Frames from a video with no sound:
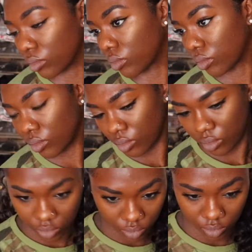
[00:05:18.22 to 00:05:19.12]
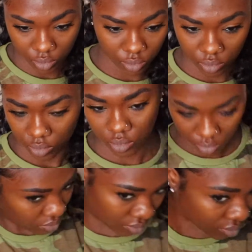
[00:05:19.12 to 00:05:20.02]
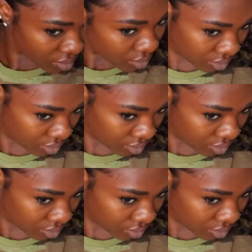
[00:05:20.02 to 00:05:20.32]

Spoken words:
Then was going through and just fluffing it out